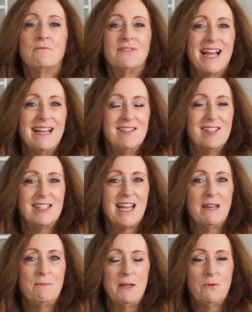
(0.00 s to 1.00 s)
Play the
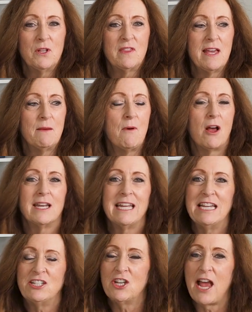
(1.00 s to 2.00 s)
steady beat with them on
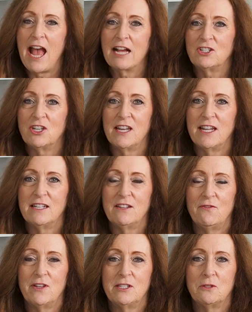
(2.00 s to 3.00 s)
each action
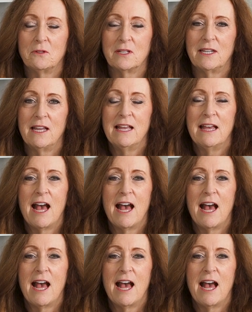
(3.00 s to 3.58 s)
individually,